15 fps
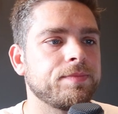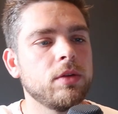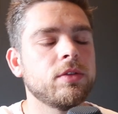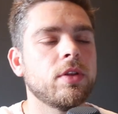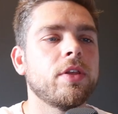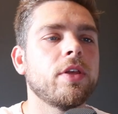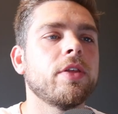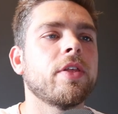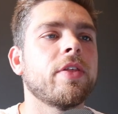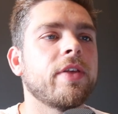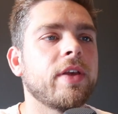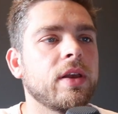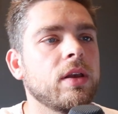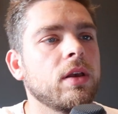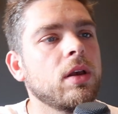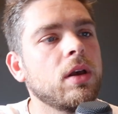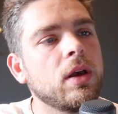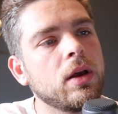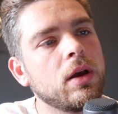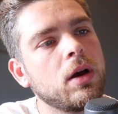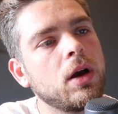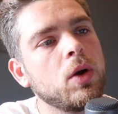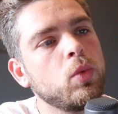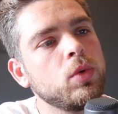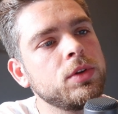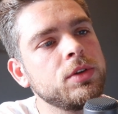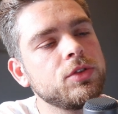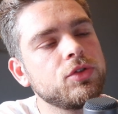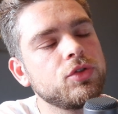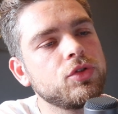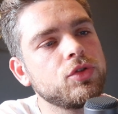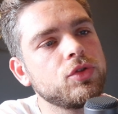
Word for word: So the other thing, uh, I wouldn't,